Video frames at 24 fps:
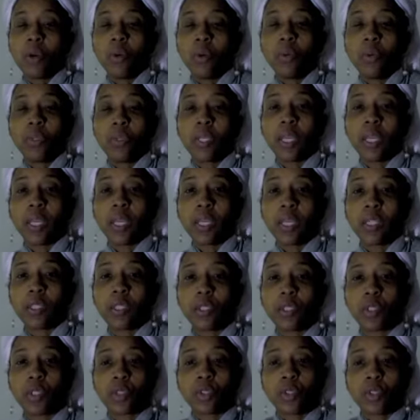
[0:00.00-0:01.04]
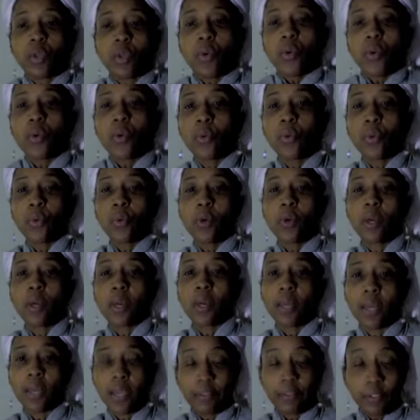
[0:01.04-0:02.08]
Okay, so
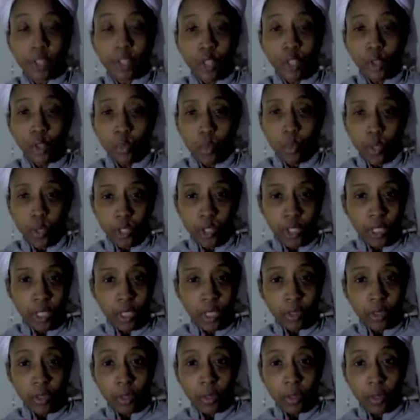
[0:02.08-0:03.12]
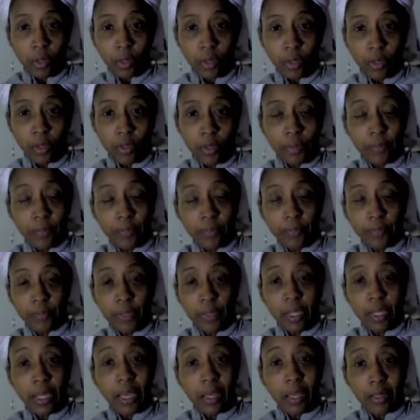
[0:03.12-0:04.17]
I've just washed out the
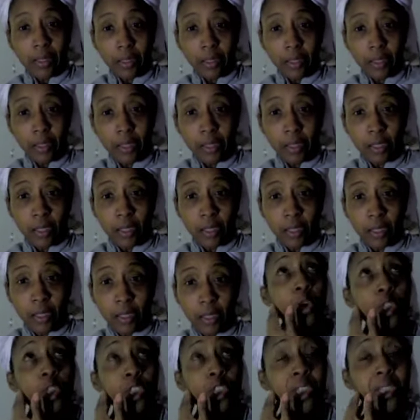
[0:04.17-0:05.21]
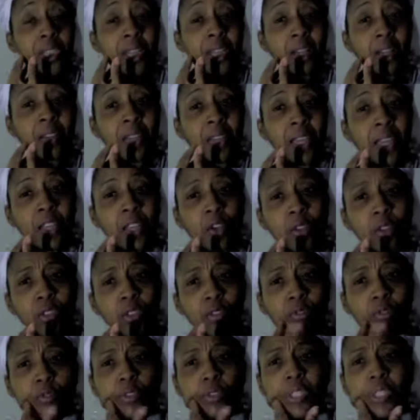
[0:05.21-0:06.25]
cactus. Washed it out. I got the
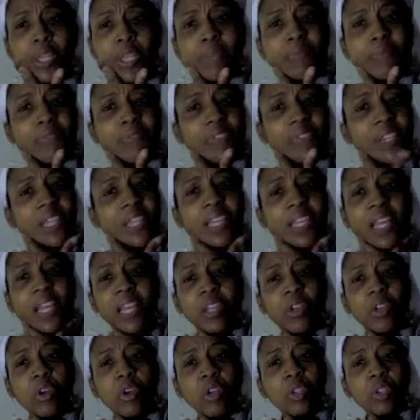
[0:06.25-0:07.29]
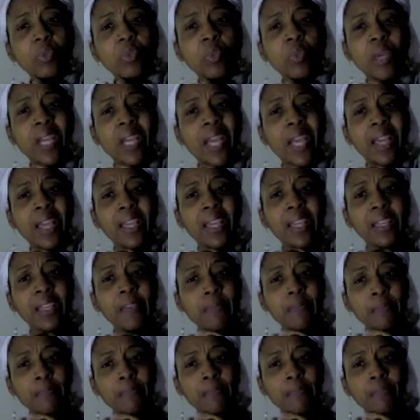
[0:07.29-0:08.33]
same feeling I got when I
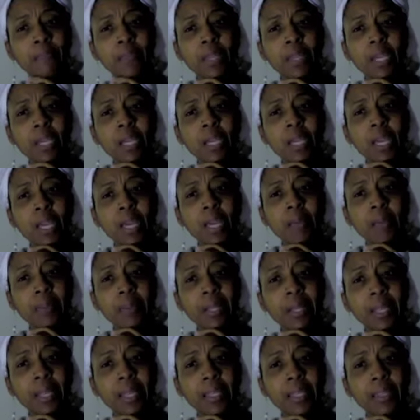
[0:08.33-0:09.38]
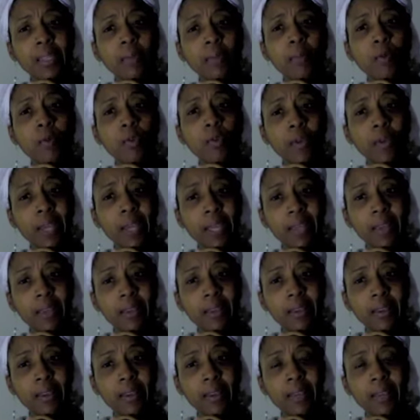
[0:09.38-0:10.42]
applied the moringa.
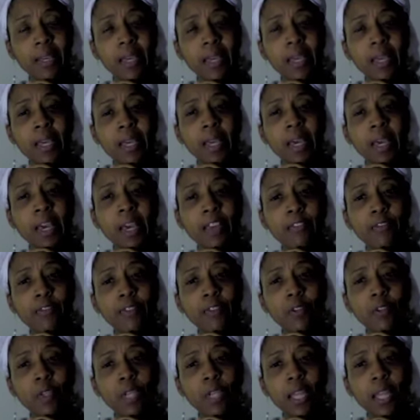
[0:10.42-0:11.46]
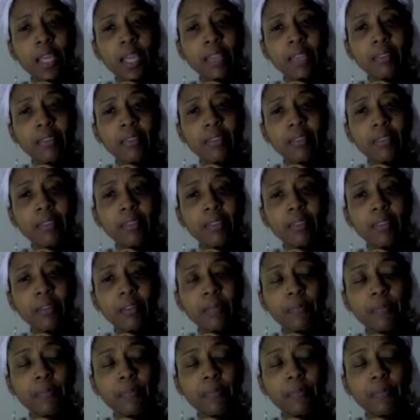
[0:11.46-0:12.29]
I felt like the